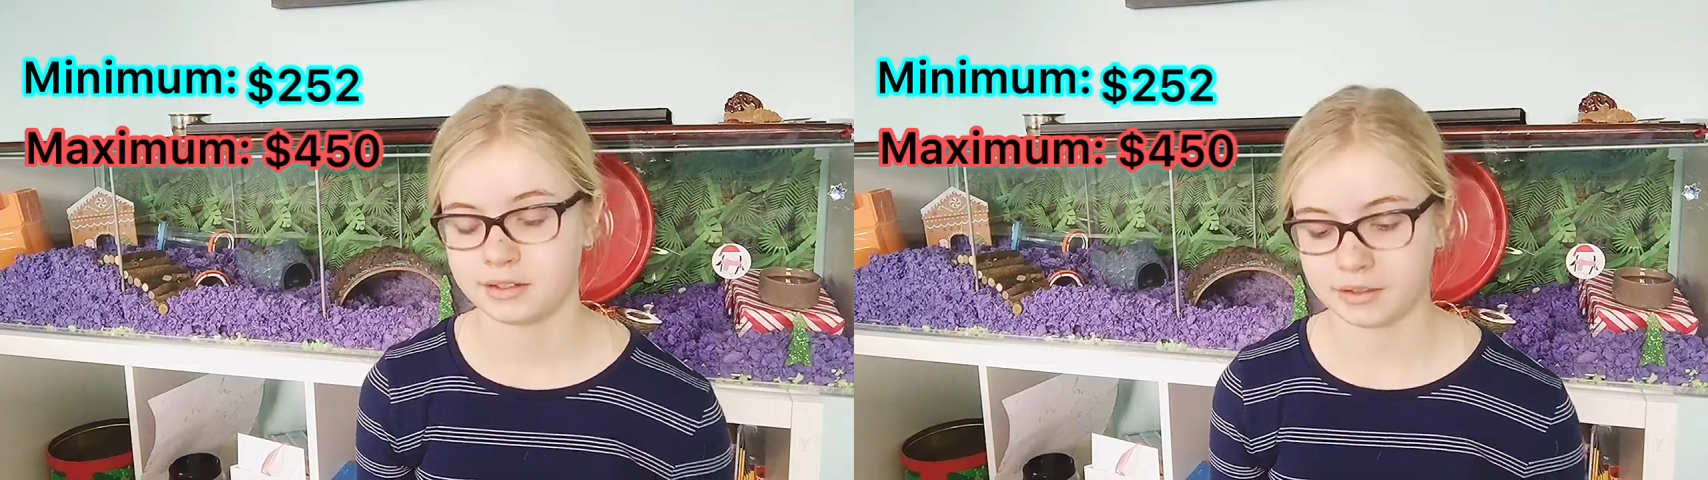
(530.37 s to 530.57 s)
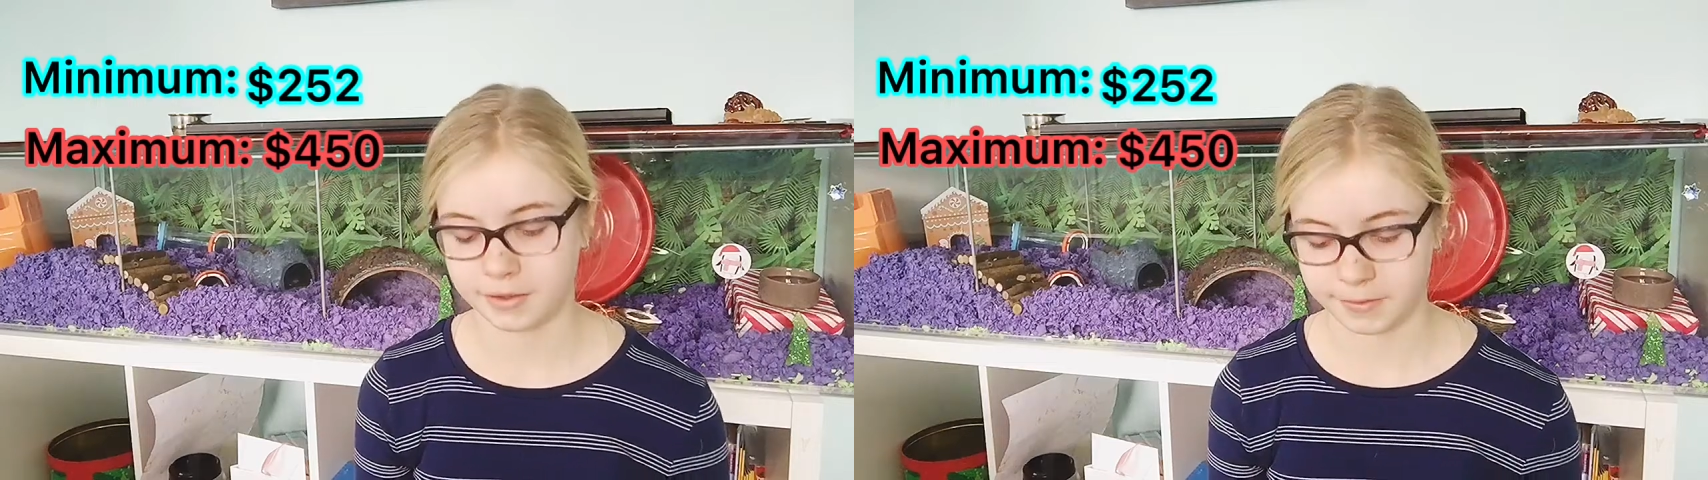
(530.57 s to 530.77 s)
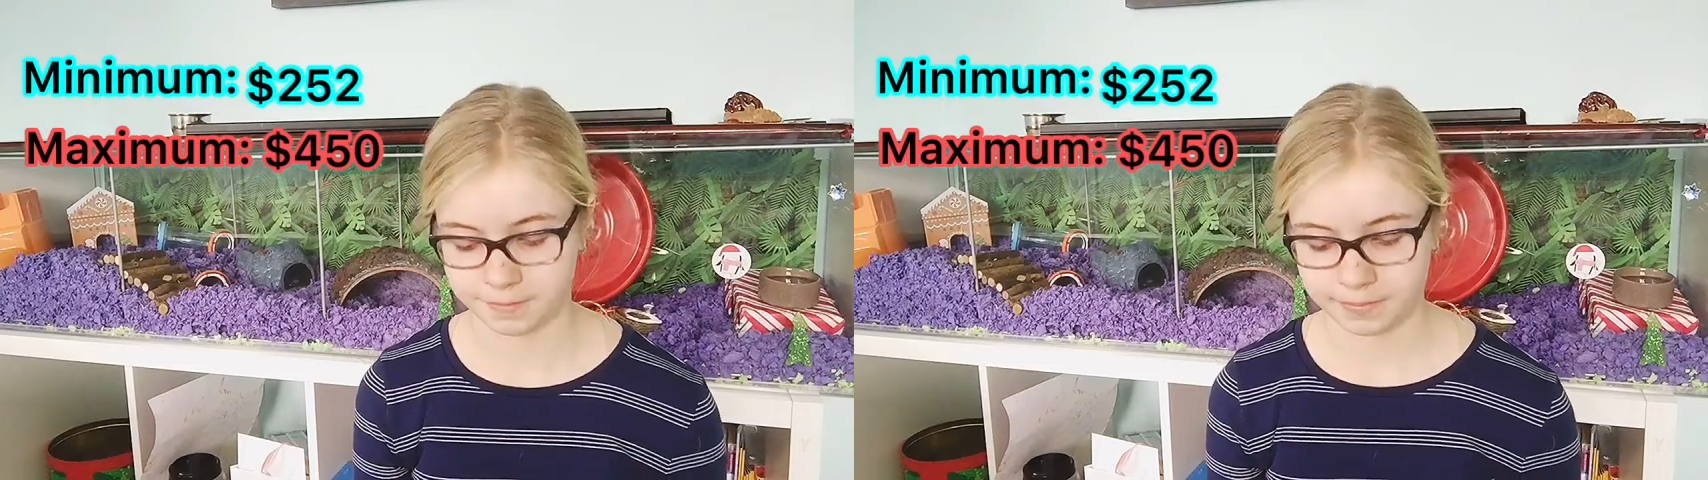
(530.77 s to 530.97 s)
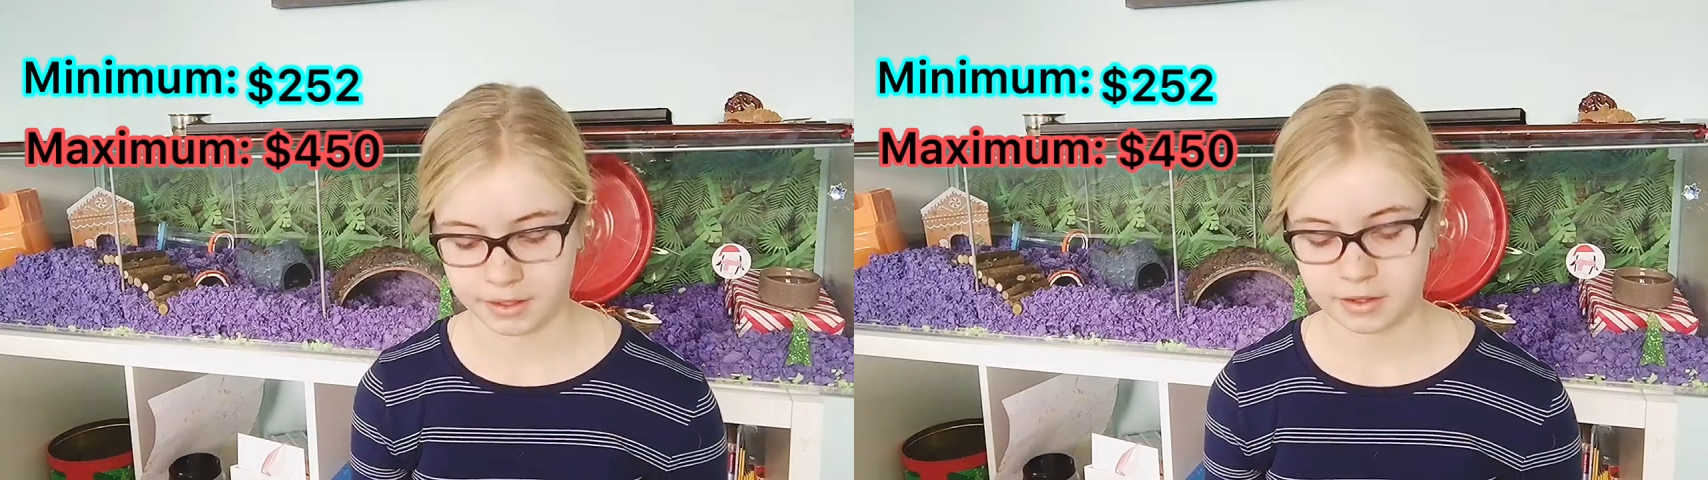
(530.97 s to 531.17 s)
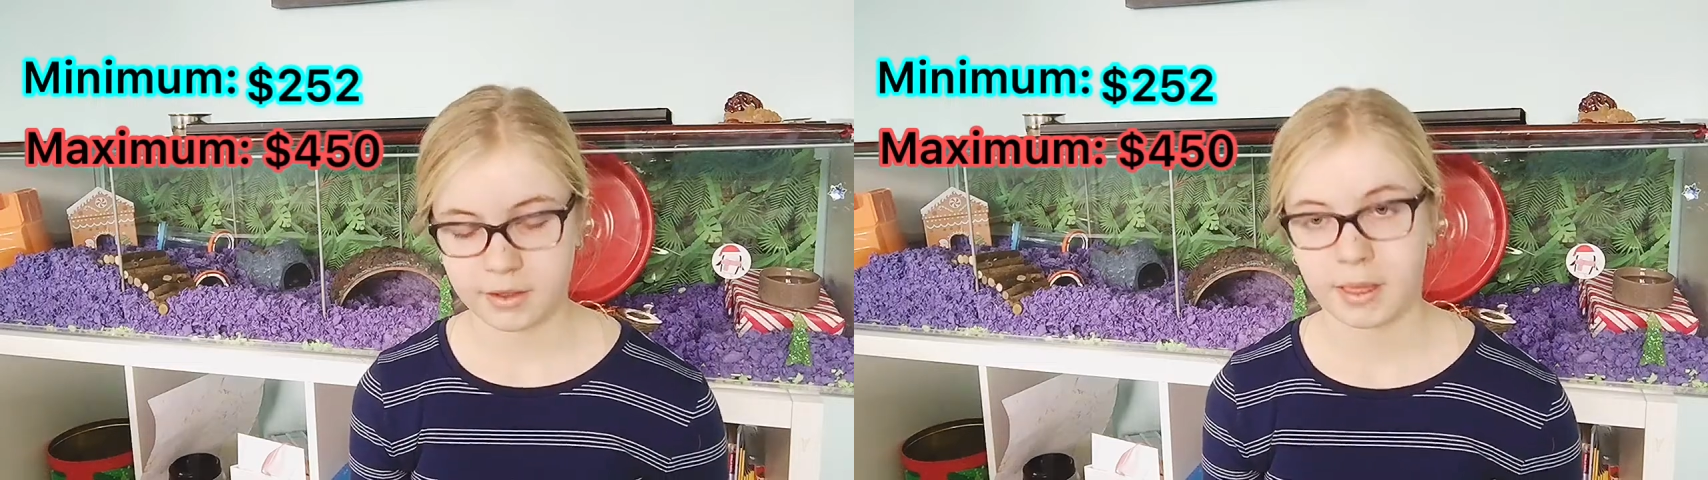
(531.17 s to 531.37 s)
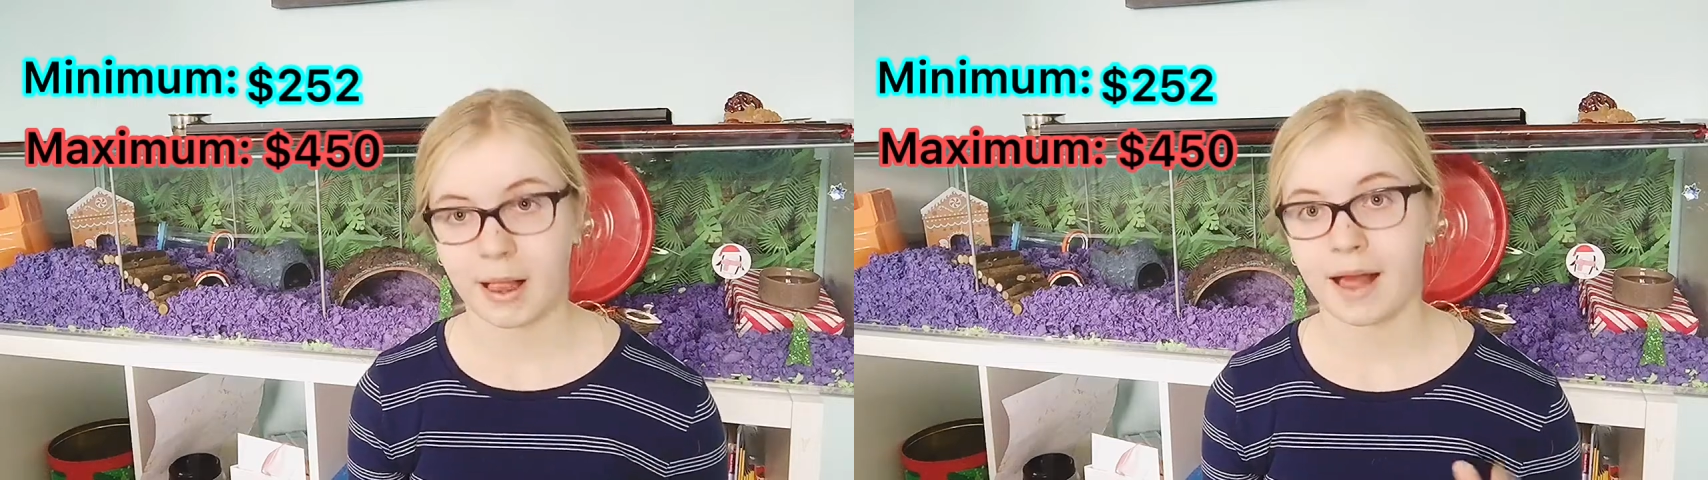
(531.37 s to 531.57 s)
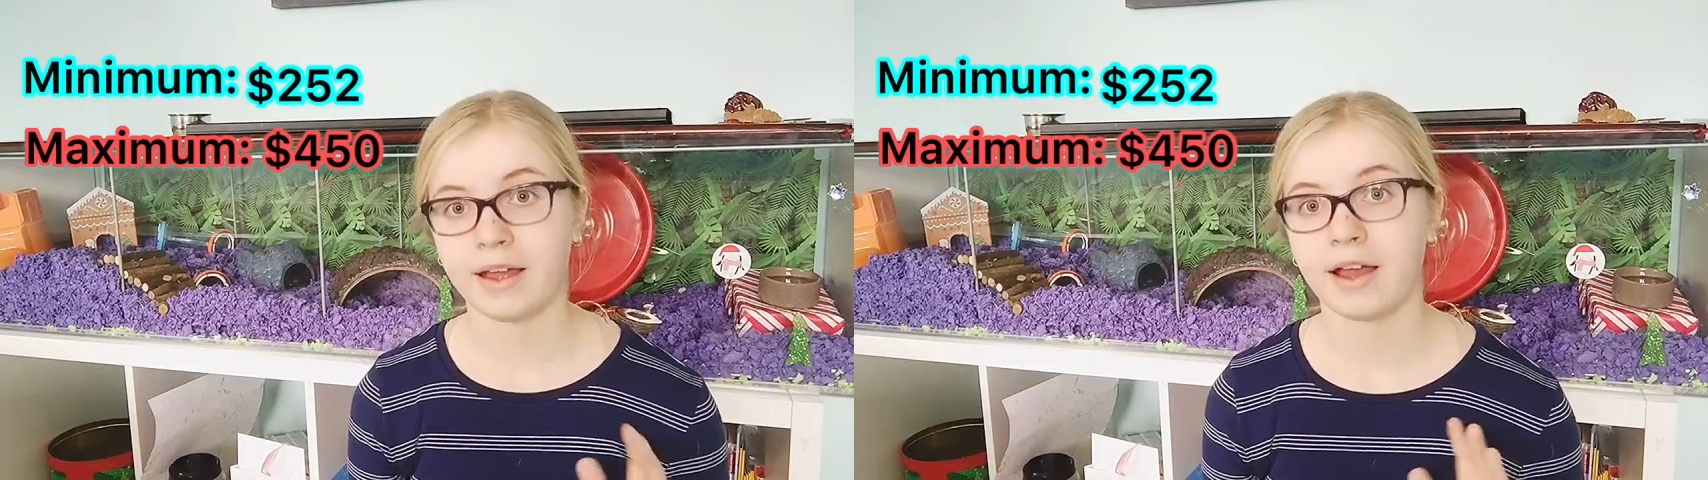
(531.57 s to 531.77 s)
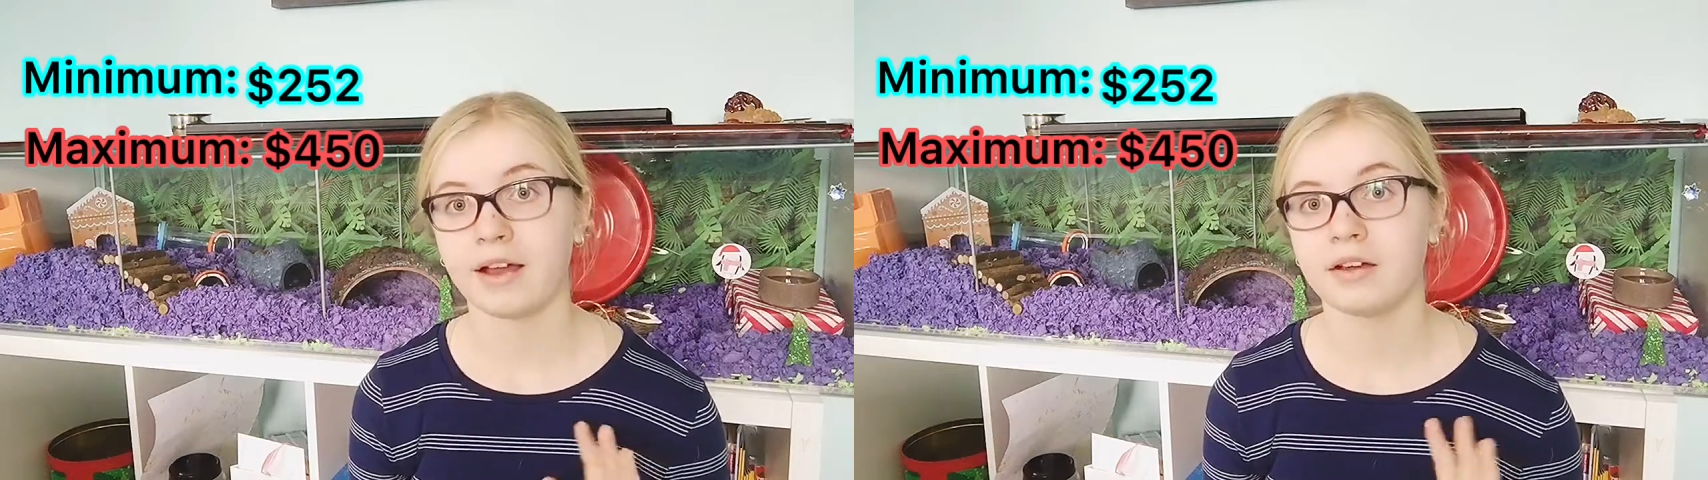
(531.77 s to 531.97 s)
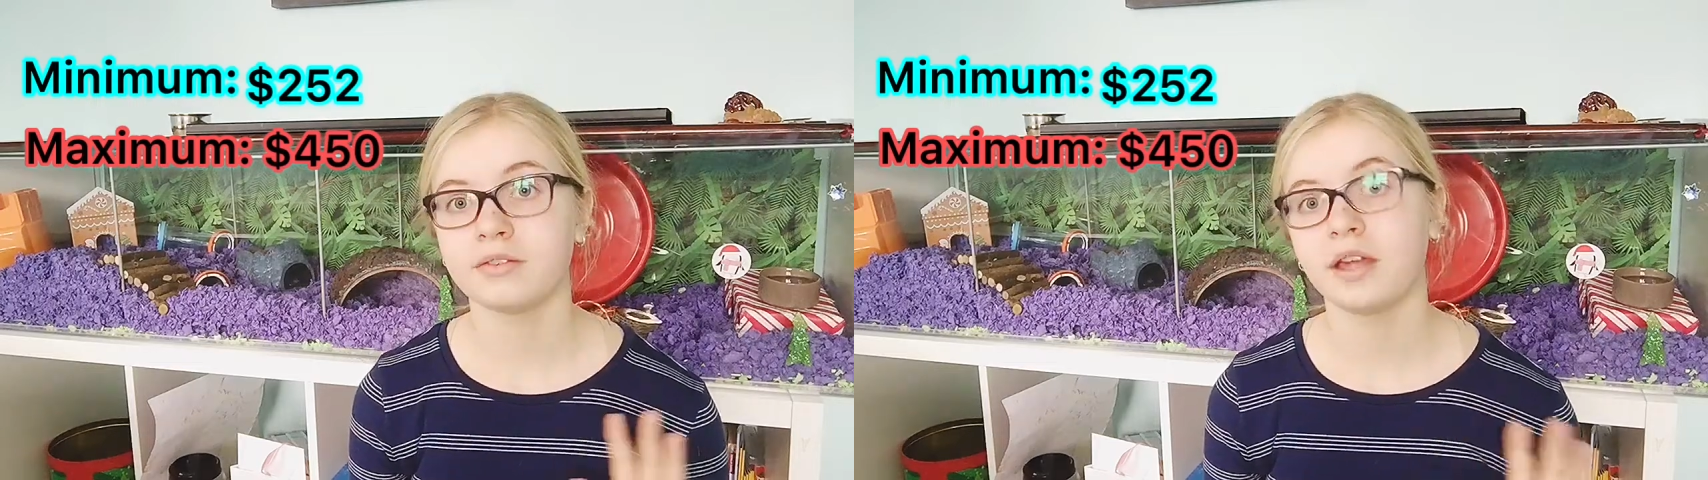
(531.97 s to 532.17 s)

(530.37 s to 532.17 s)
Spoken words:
So I have